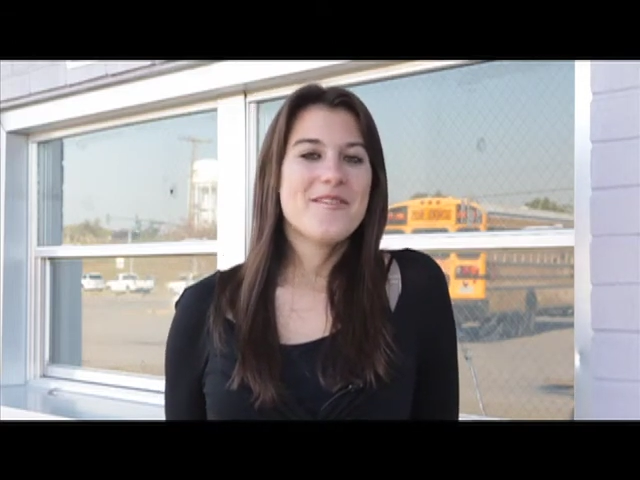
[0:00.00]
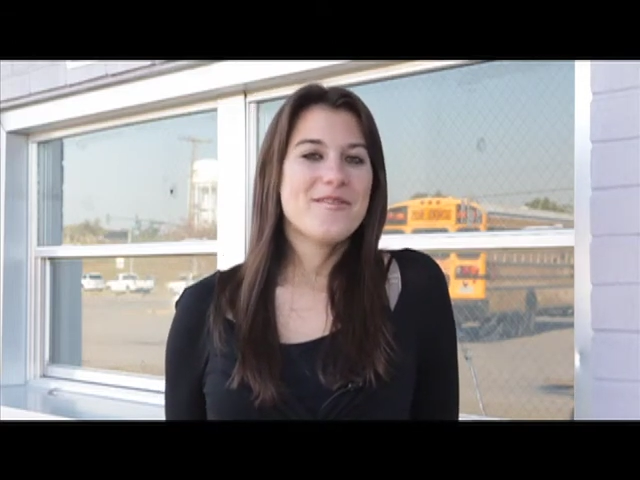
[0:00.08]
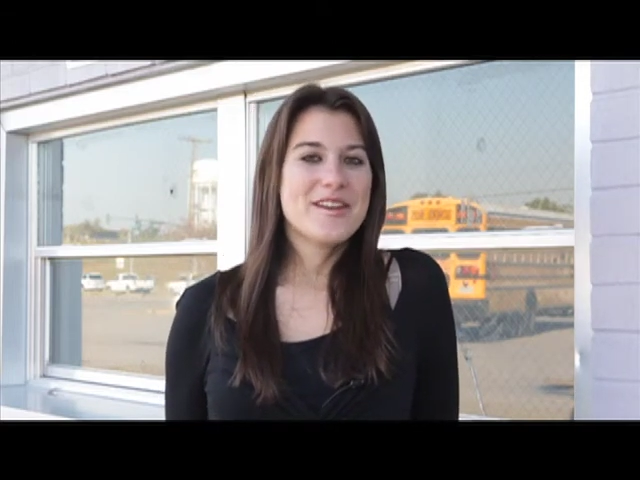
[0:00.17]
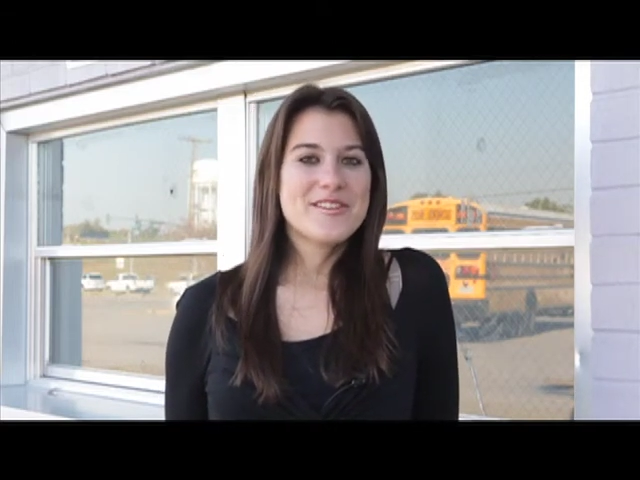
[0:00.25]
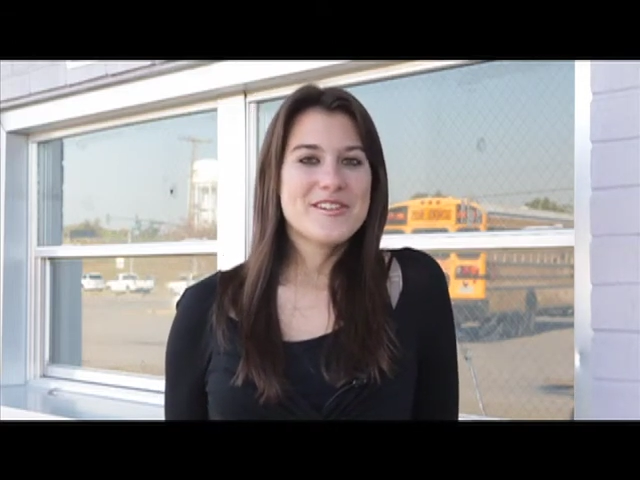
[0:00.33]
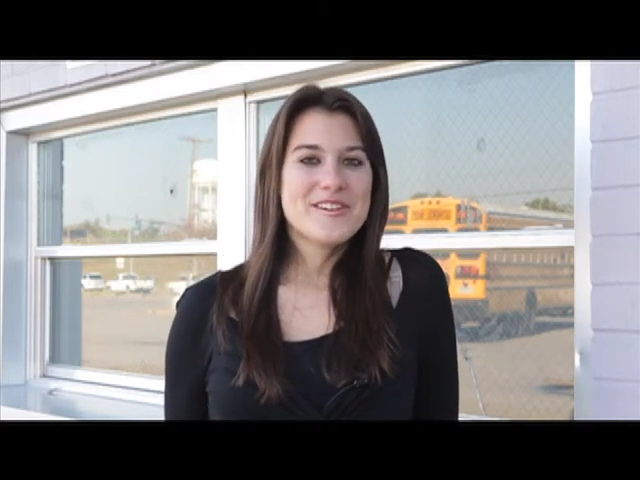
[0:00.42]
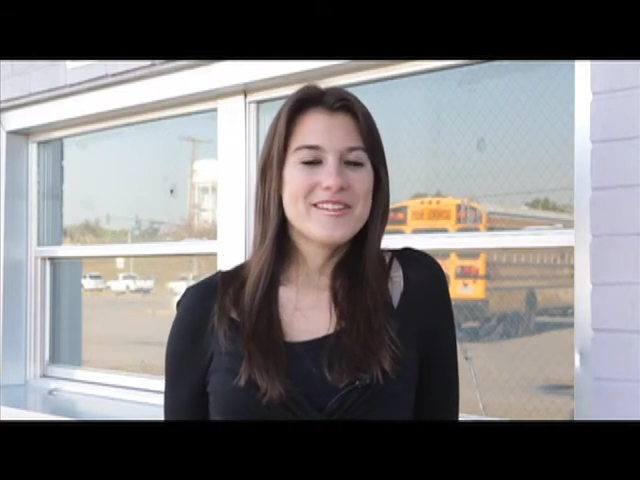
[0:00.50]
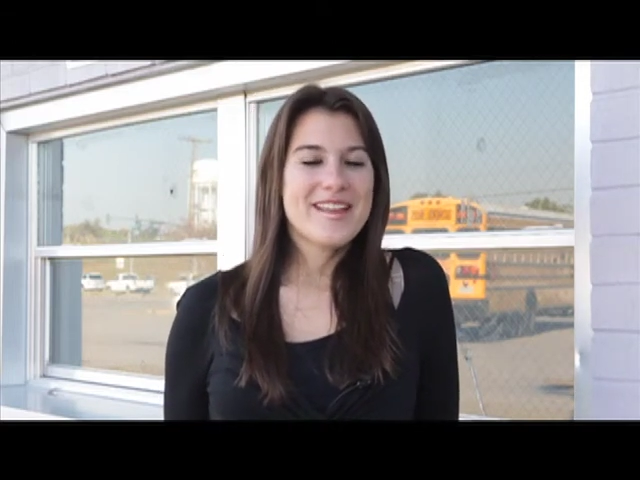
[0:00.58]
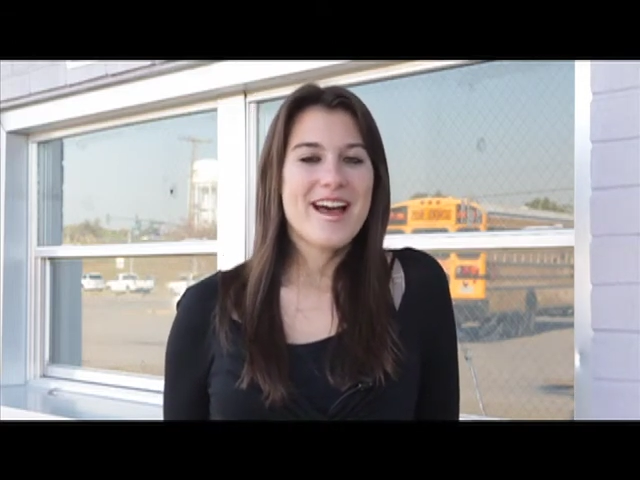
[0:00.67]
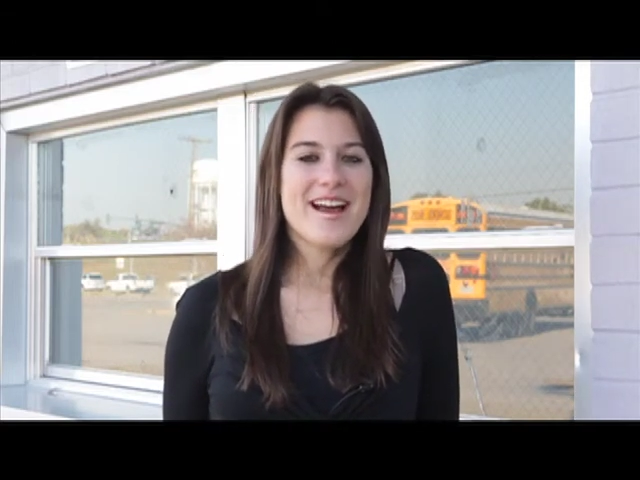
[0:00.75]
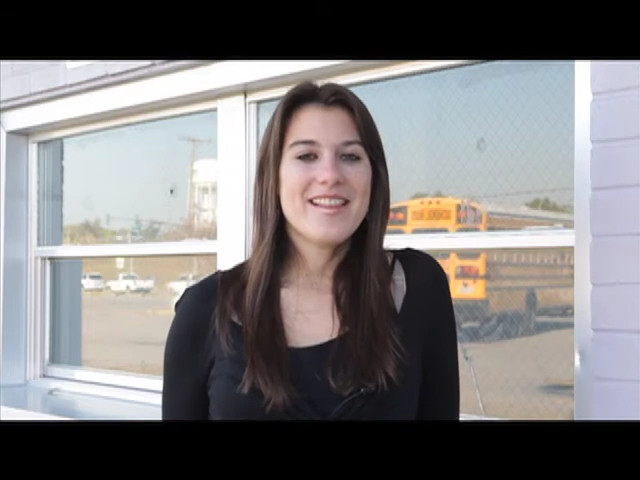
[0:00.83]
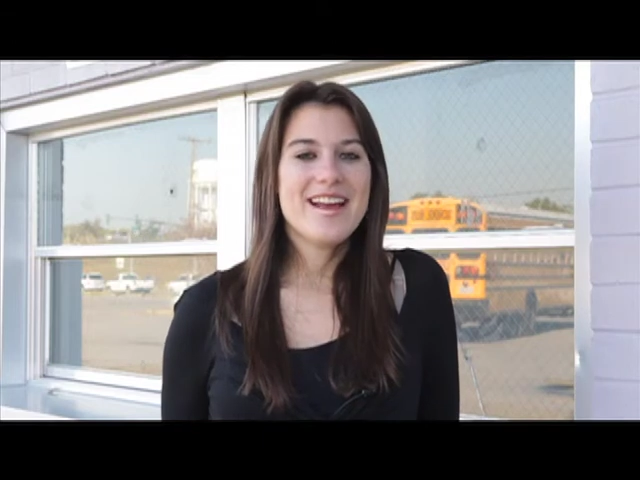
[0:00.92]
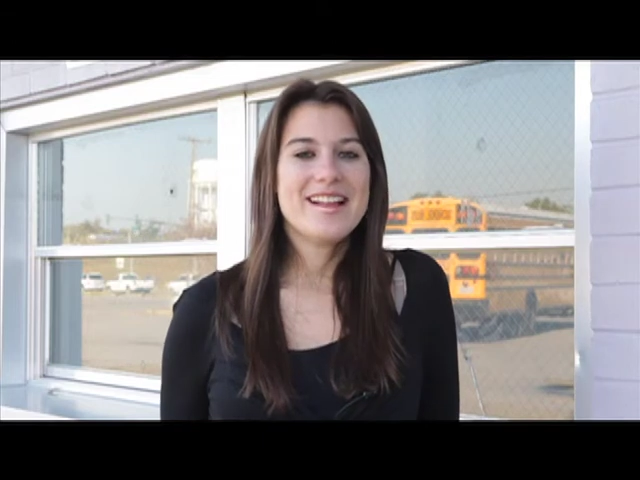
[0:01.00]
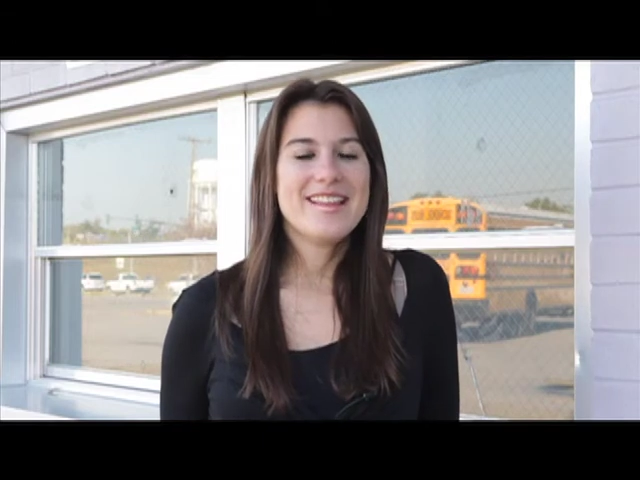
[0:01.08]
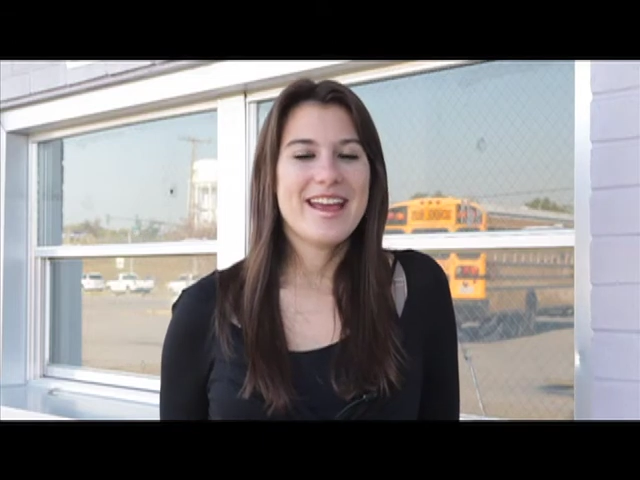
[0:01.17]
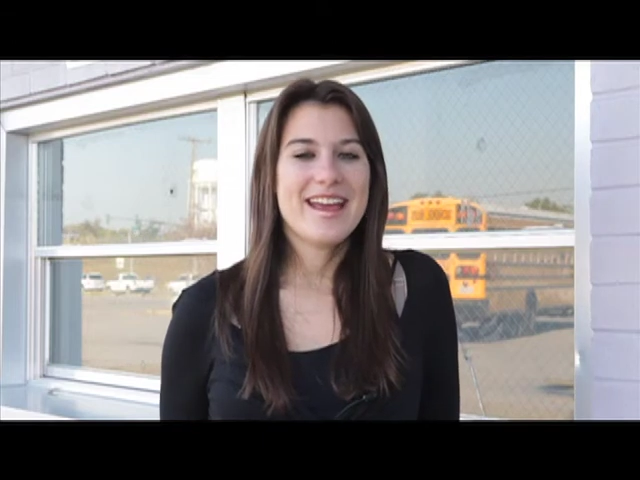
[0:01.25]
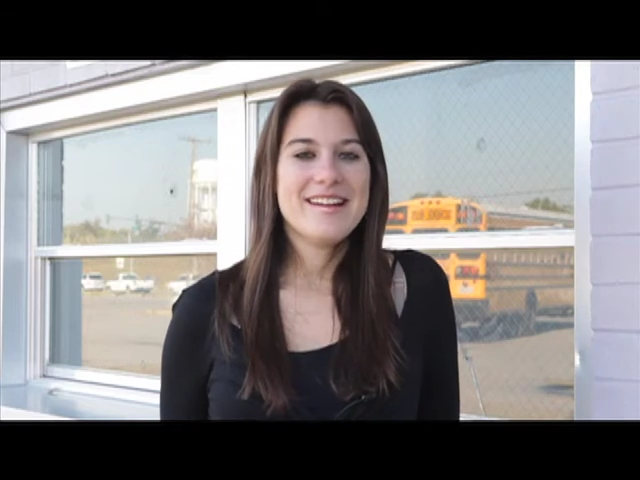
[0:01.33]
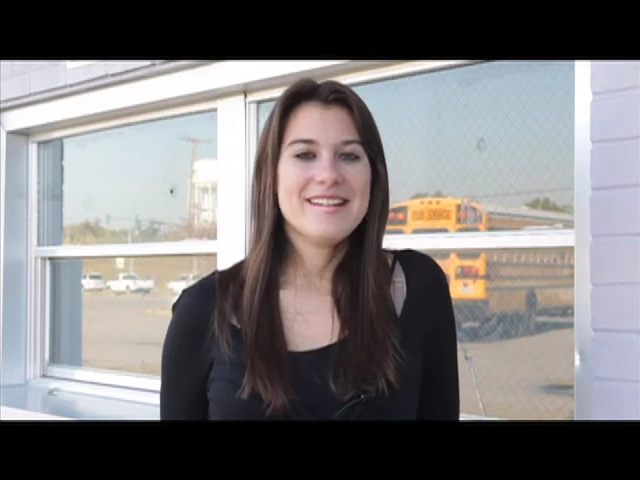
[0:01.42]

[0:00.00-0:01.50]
features, highlights, and